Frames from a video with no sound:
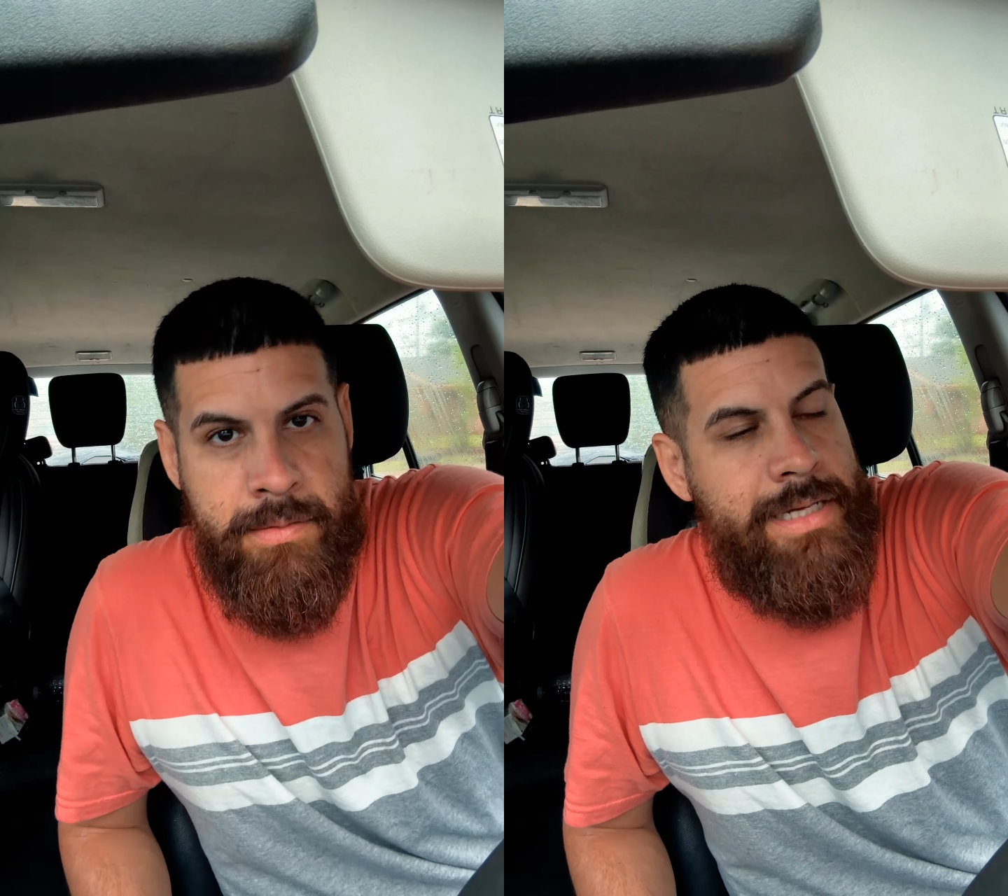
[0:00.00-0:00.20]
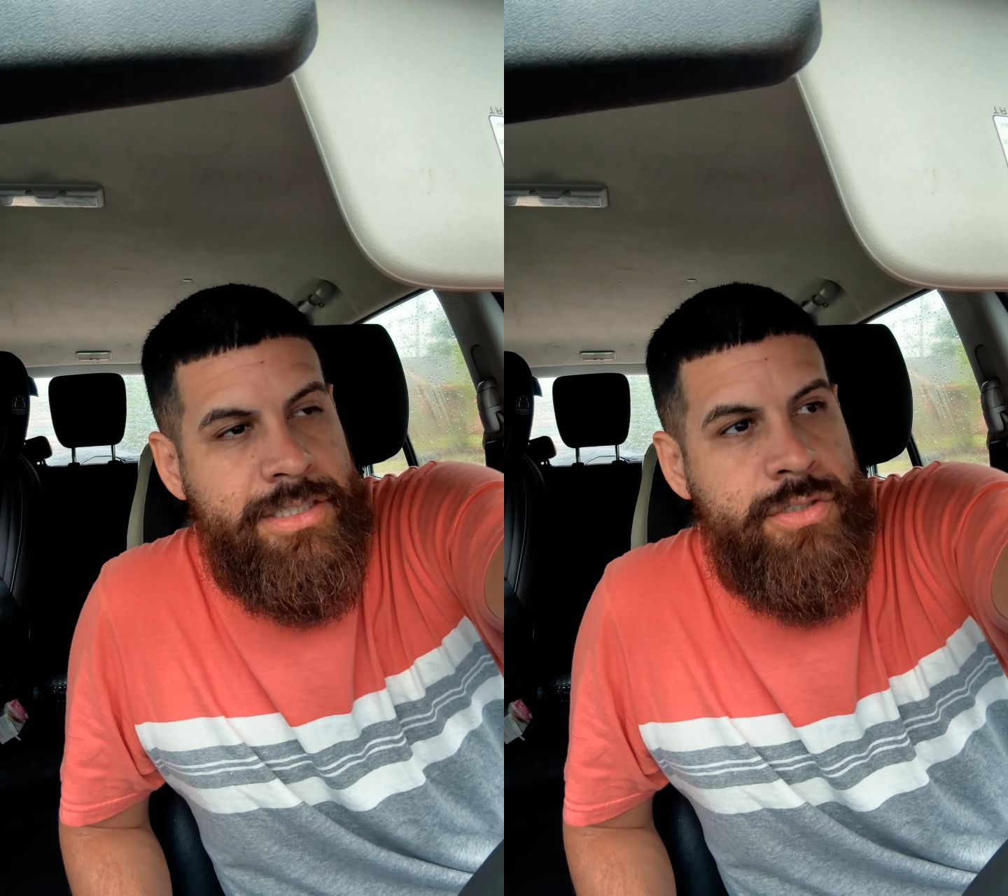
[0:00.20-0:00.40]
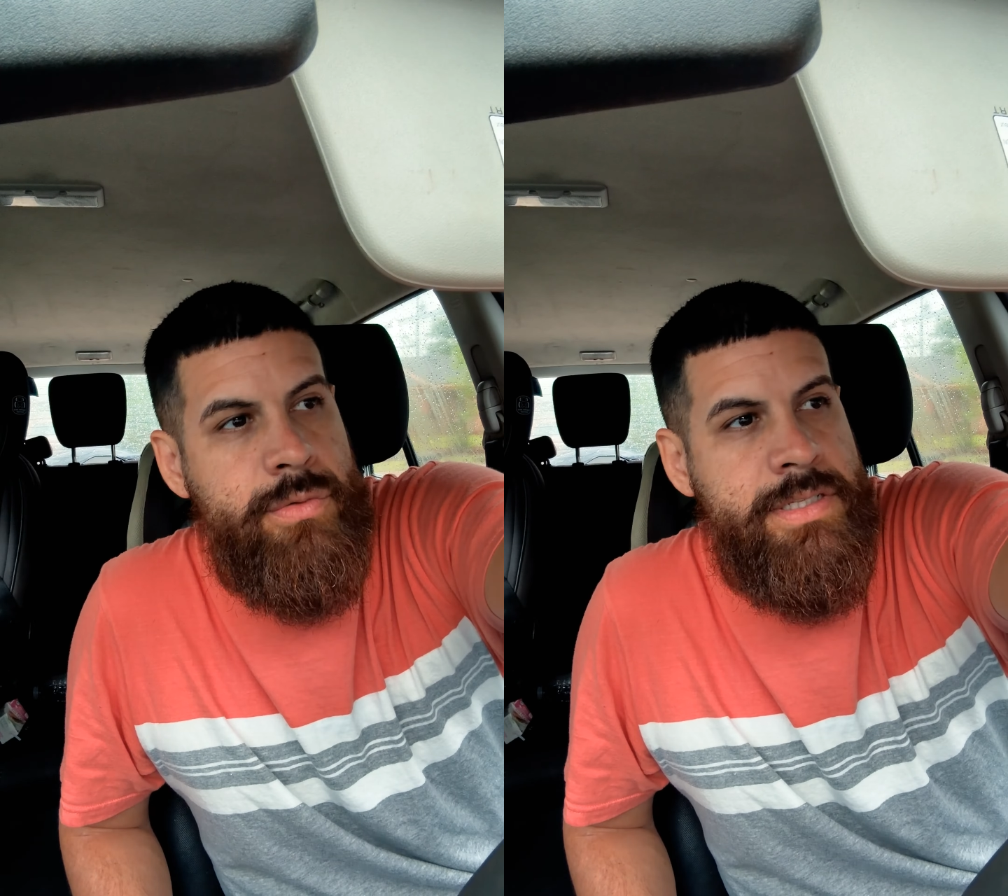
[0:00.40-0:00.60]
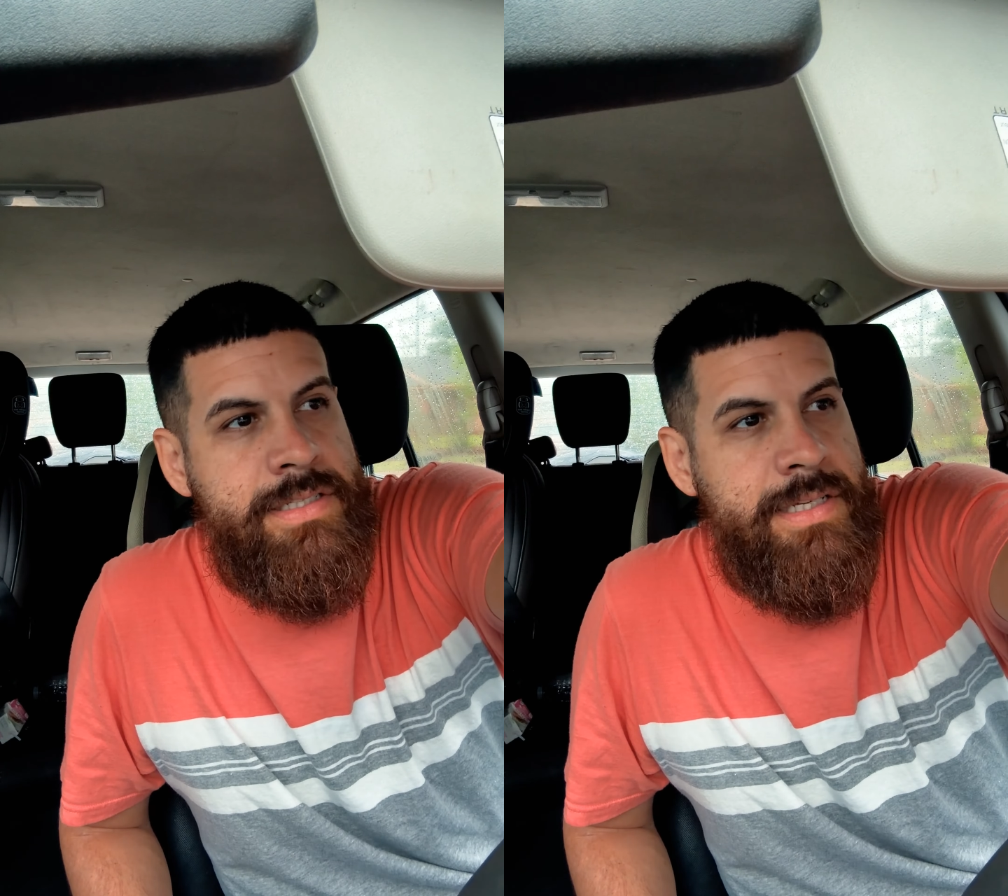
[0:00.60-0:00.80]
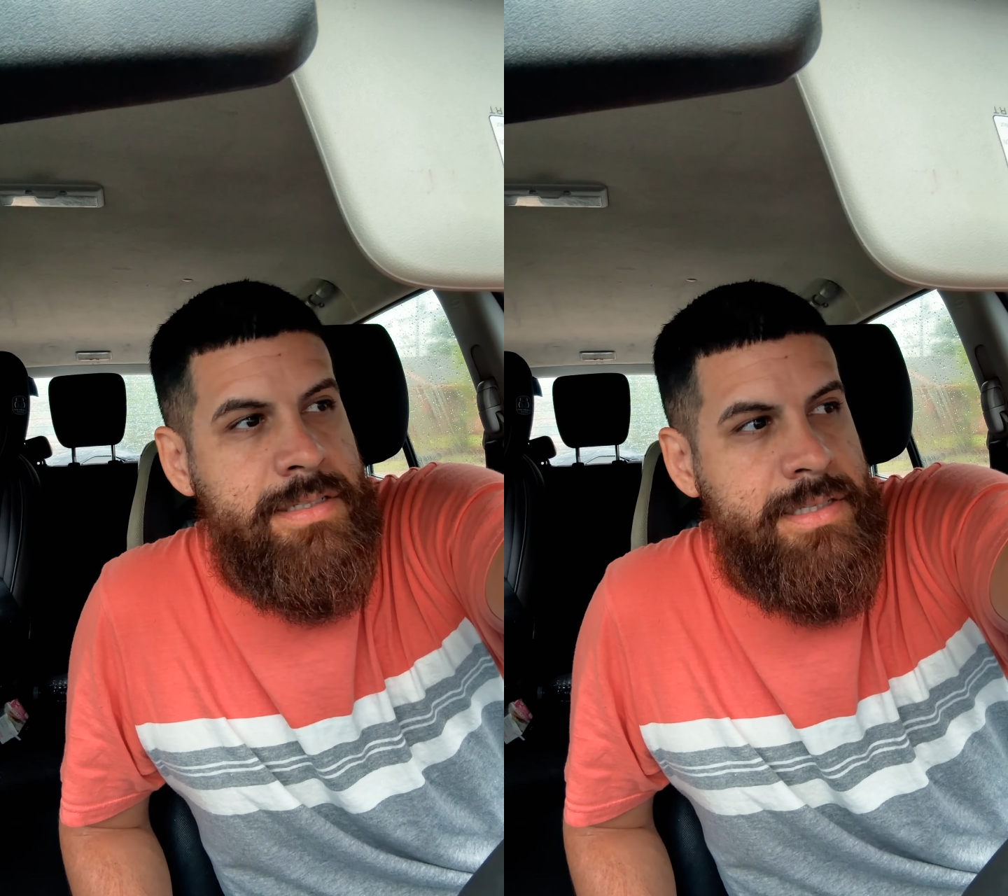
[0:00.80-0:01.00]
I shoot in
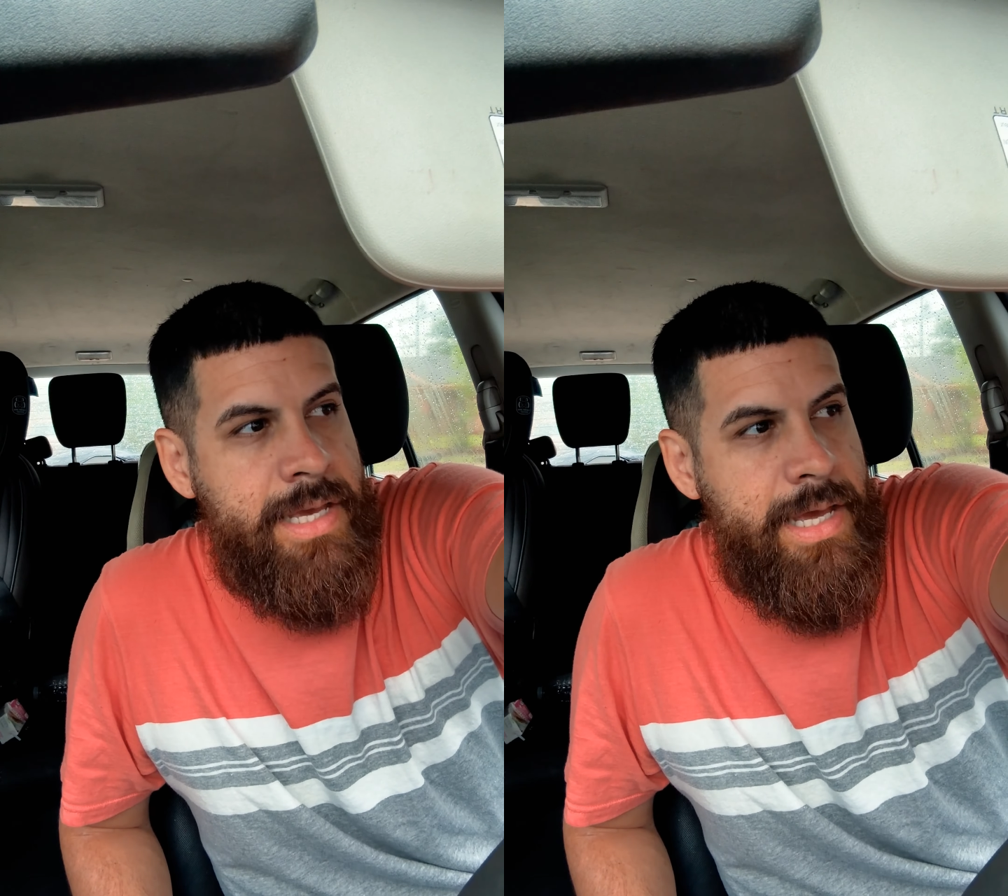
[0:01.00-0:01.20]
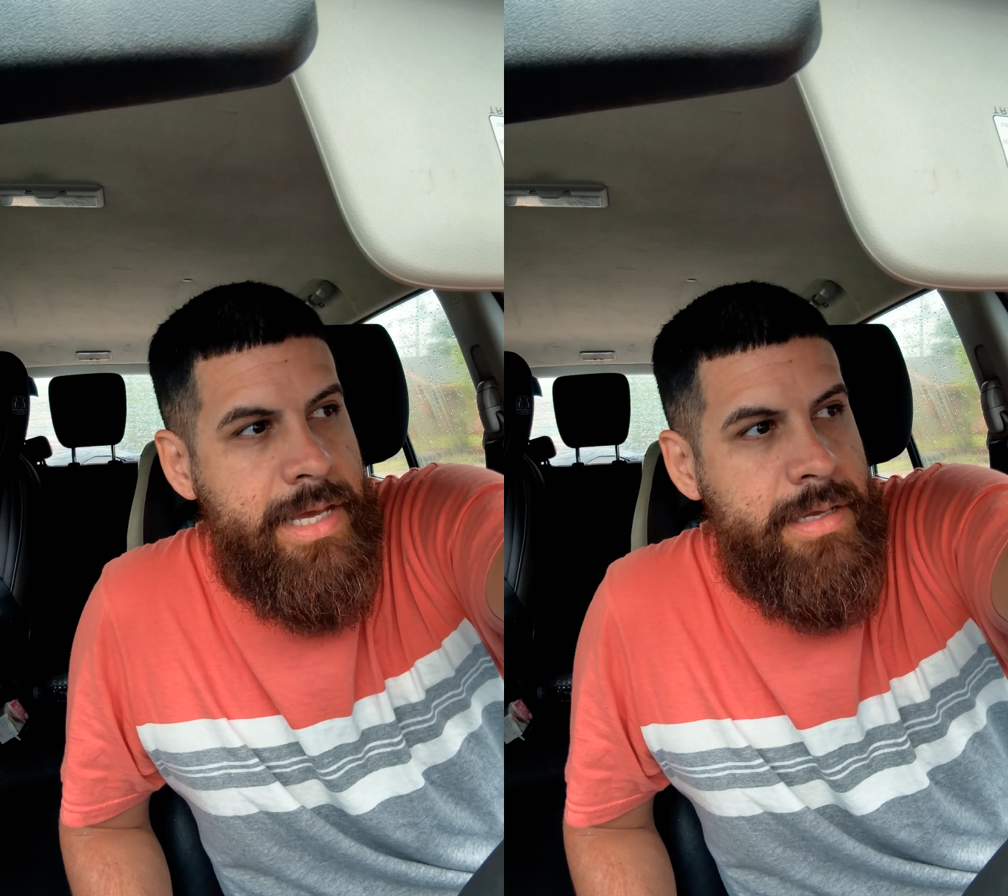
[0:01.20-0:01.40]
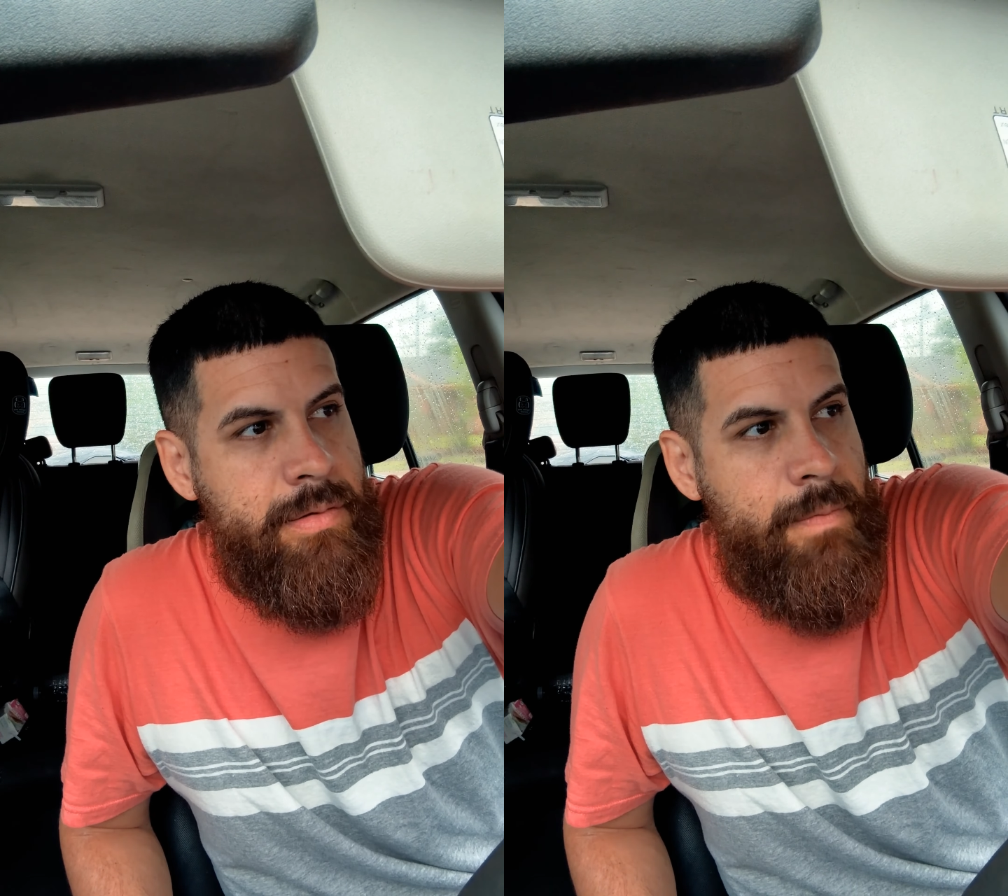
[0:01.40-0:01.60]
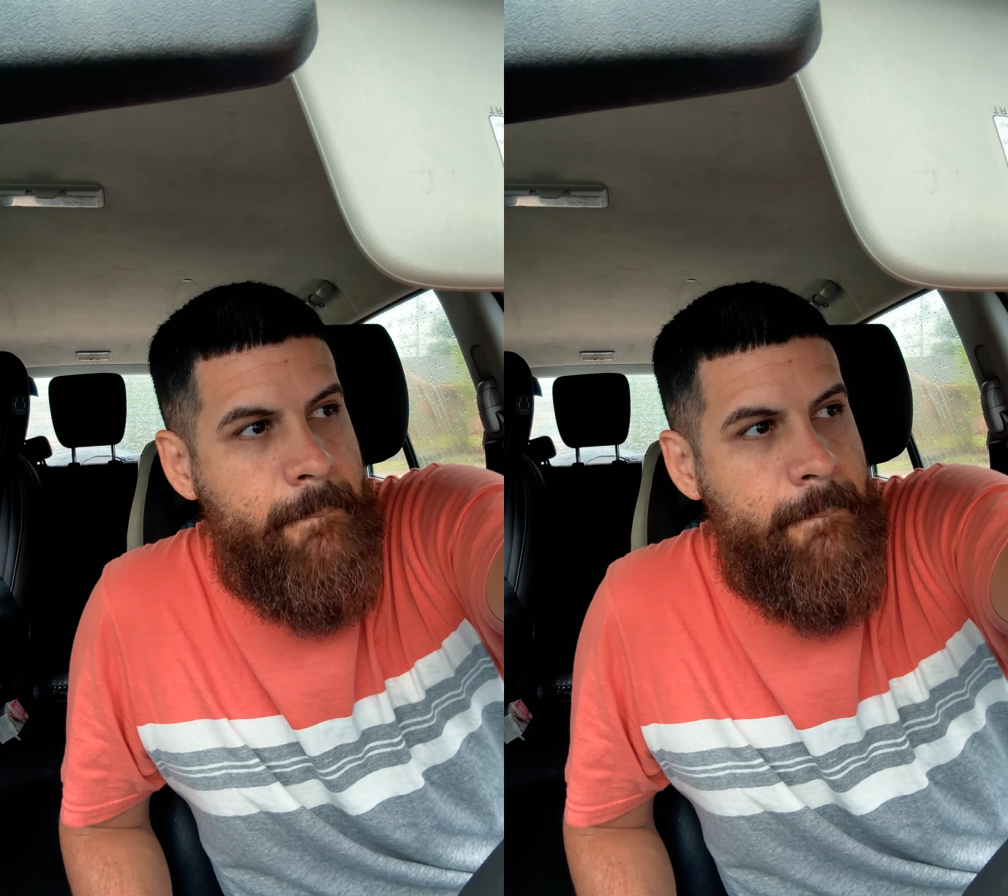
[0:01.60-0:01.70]
6K,